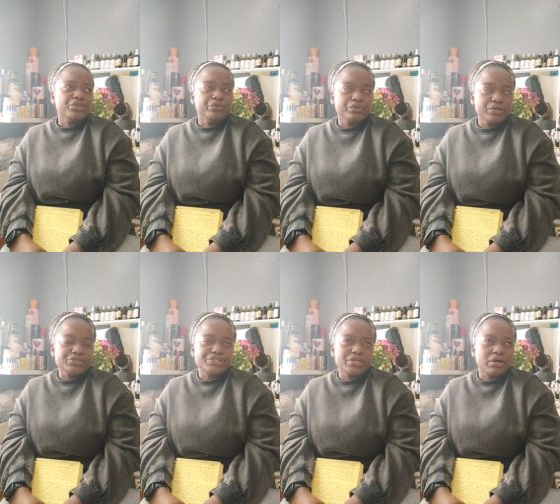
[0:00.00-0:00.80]
you're on
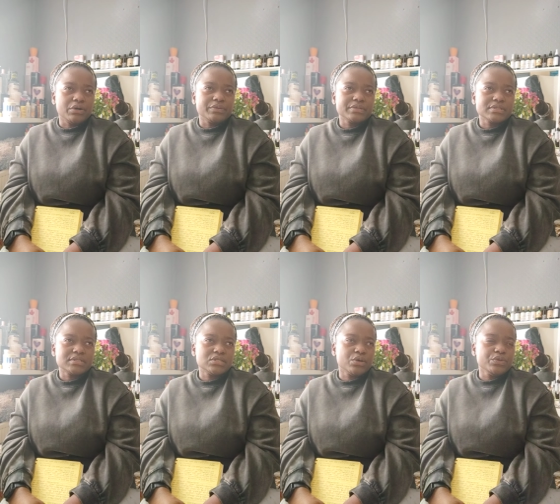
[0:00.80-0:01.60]
a show,
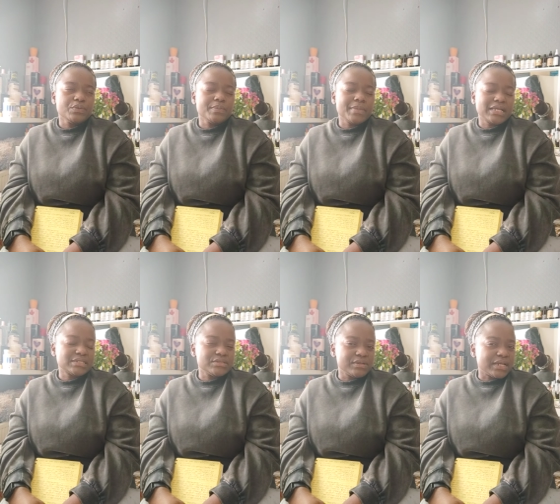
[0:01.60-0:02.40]
so you
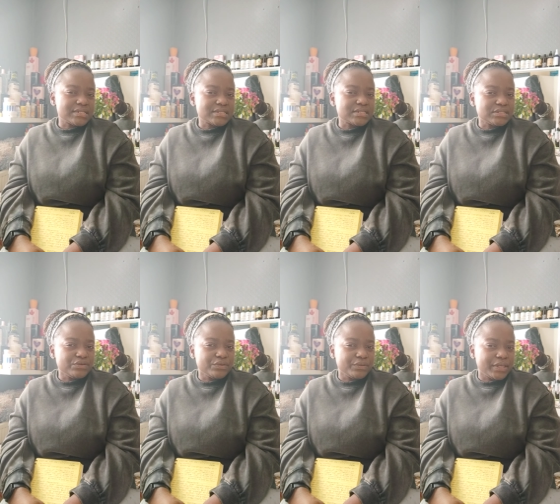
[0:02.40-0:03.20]
must know that this is
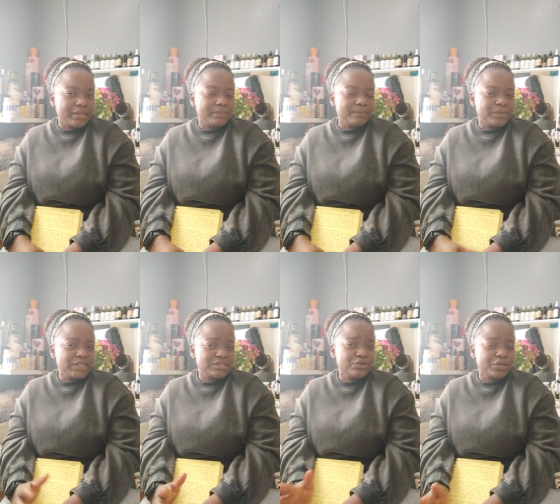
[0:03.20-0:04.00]
gonna be
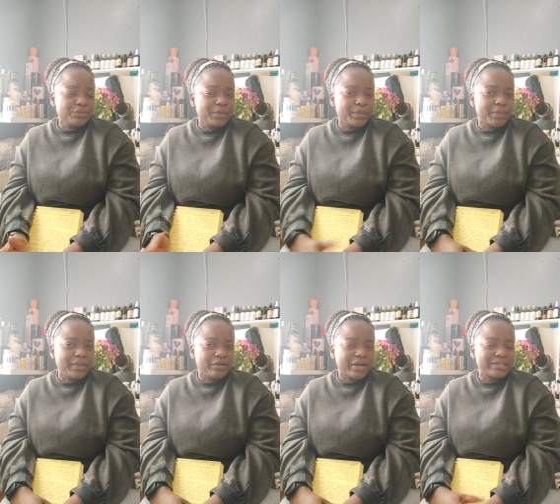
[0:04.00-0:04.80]
this is going to be
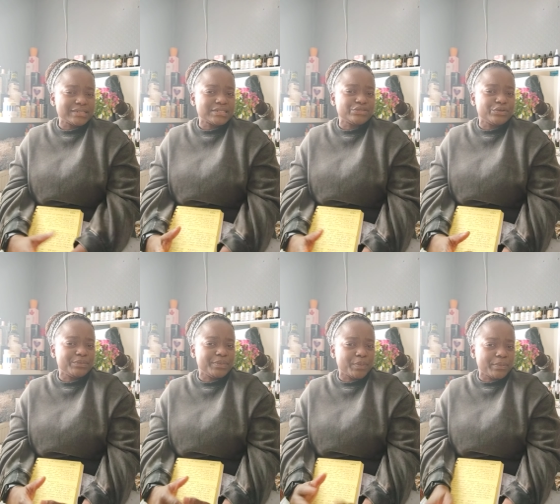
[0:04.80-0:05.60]
public, right? This is gonna
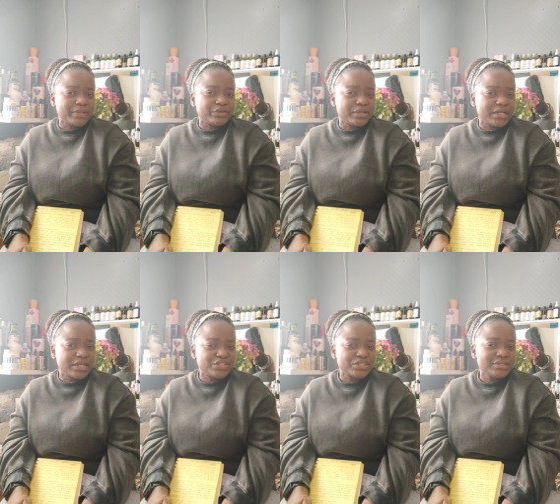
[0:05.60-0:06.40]
be public
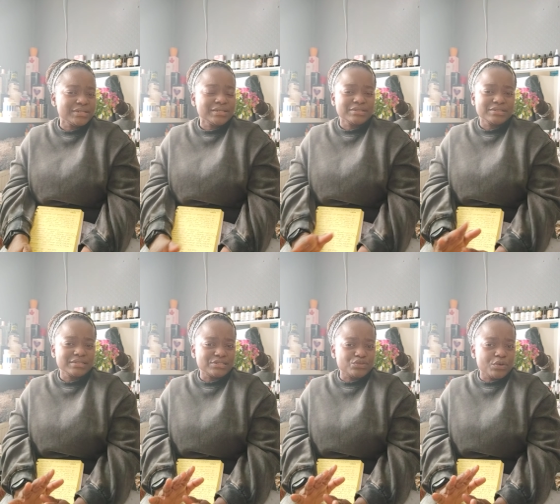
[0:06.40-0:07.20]
knowledge.
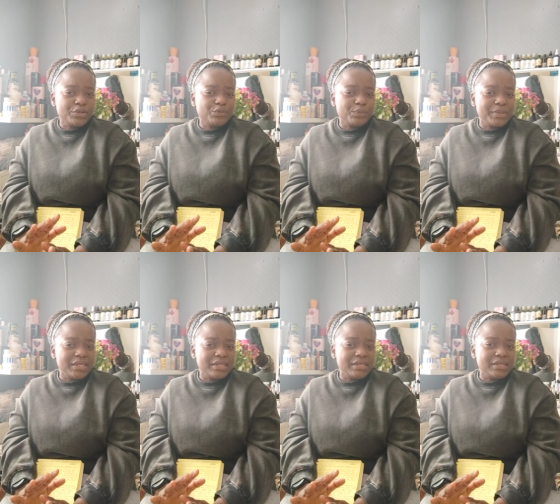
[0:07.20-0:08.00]
This is going to
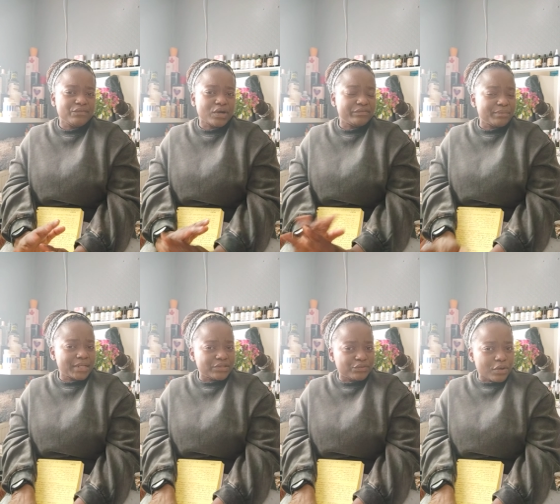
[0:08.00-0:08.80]
be for
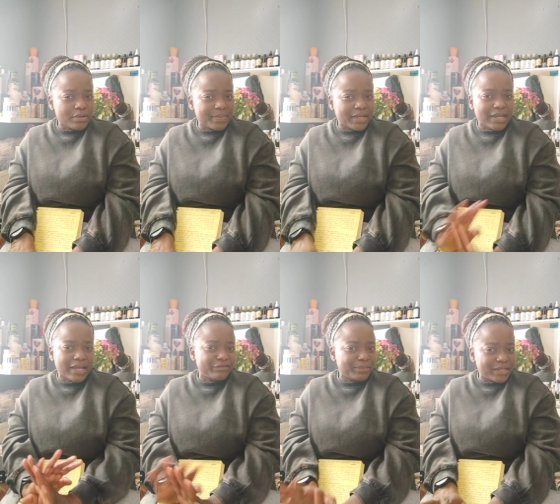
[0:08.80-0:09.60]
everybody to talk about.
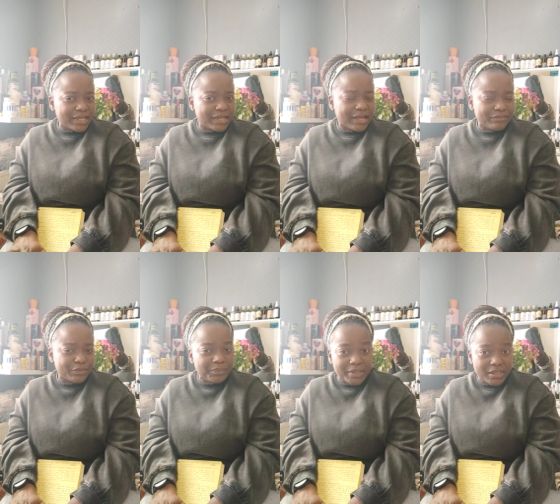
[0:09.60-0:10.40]
Like everybody can have
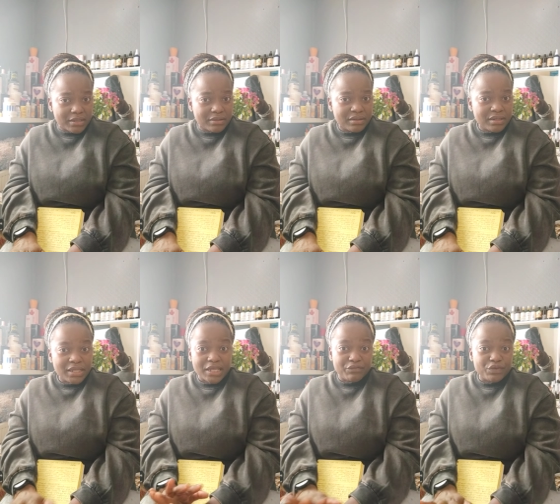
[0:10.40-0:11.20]
an opinion
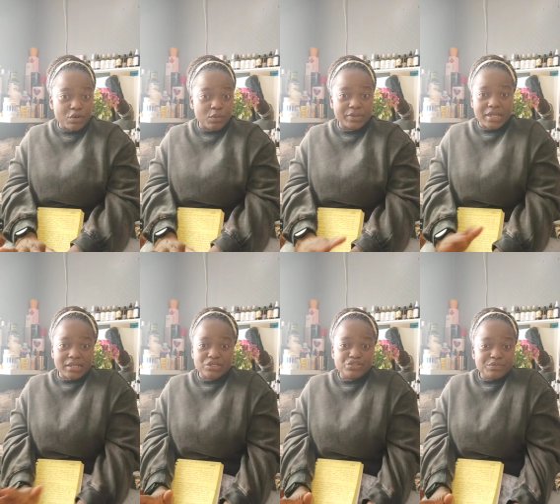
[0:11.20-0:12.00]
if you don't want that,
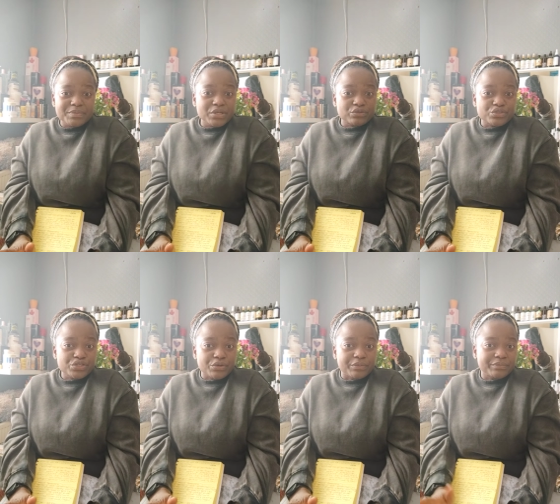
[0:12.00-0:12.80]
then you shouldn't be on the
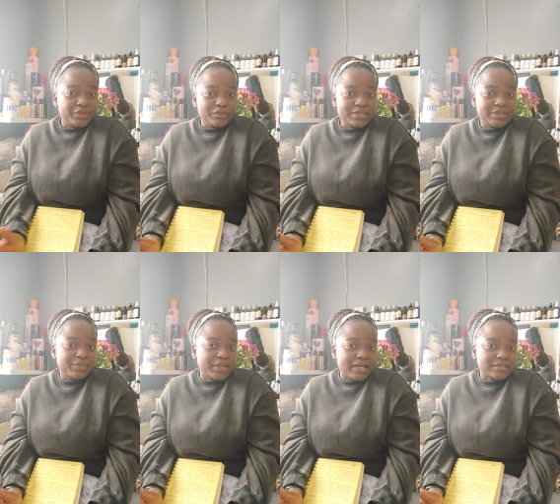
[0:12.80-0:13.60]
show. You know,
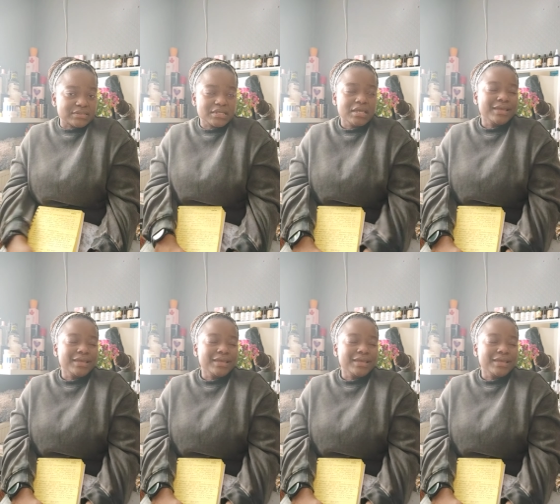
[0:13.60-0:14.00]
simple as.